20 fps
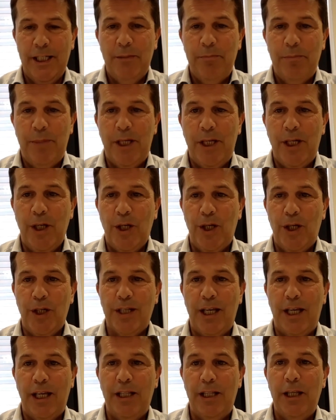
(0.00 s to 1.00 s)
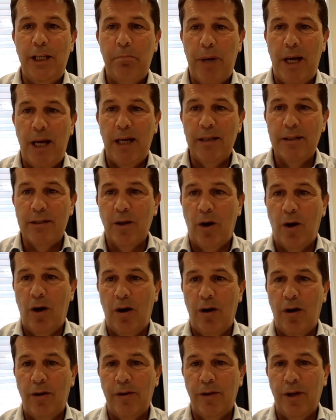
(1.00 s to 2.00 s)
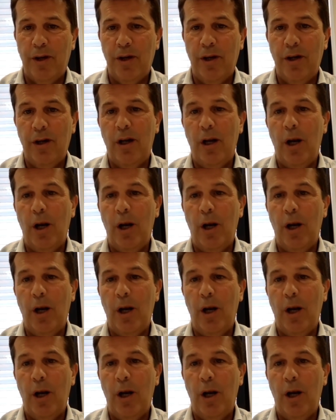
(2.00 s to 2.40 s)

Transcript: because it depends on the